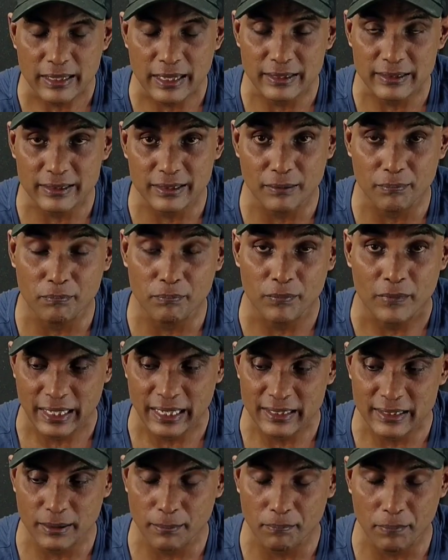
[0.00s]
is
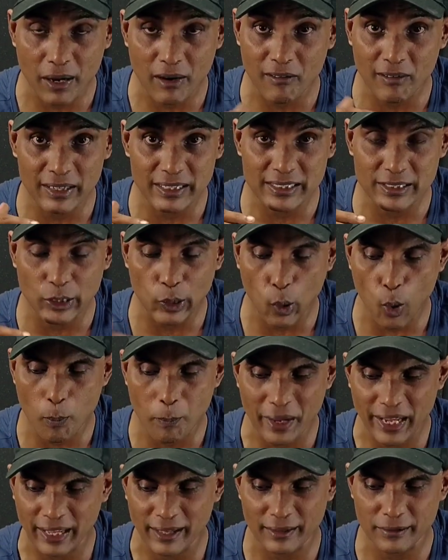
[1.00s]
as the power is
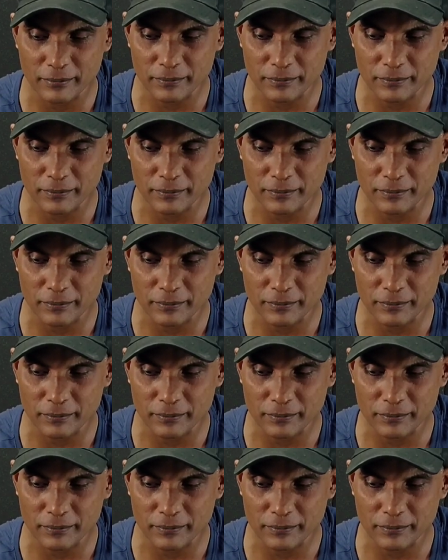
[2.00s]
dropping.